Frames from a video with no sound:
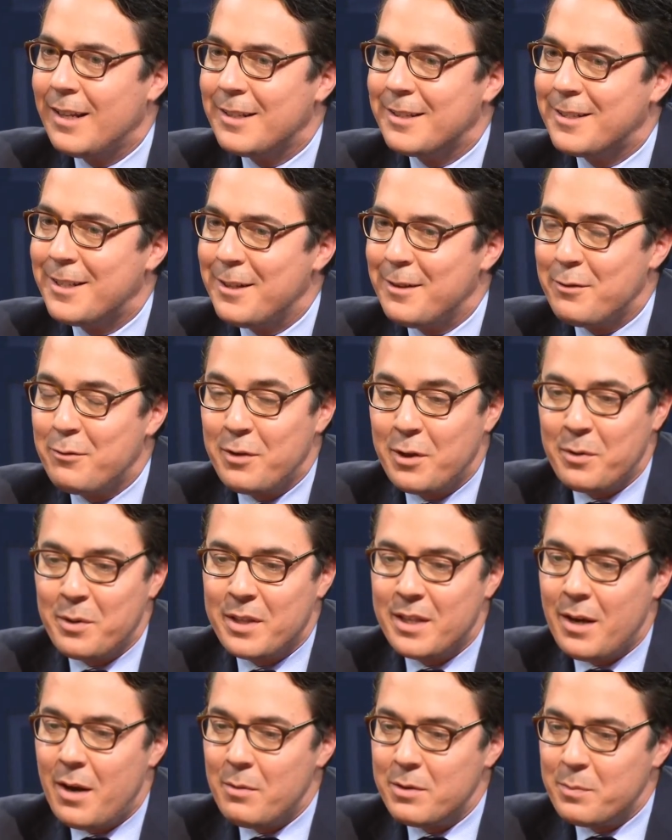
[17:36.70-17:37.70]
See,
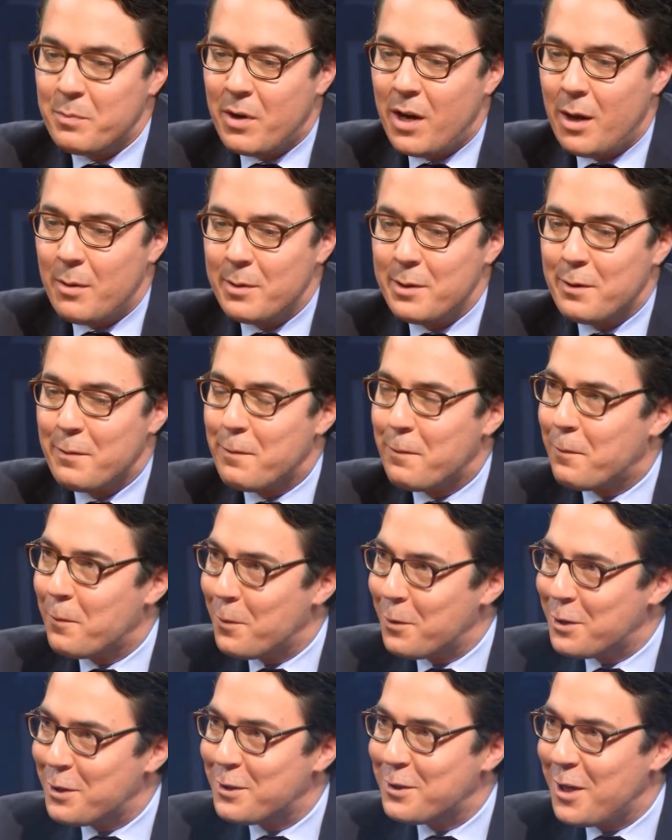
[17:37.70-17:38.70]
that was probably the
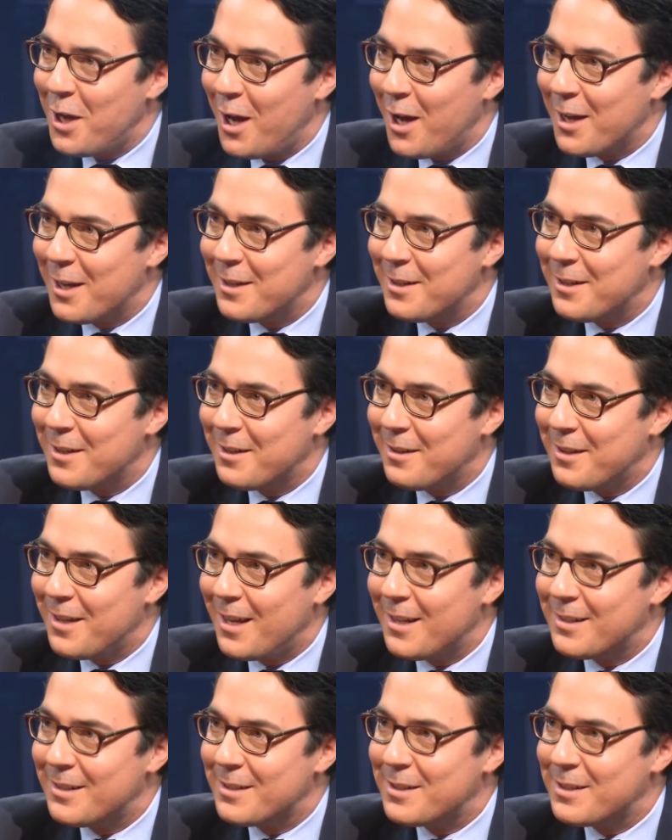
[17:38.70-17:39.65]
first sign that,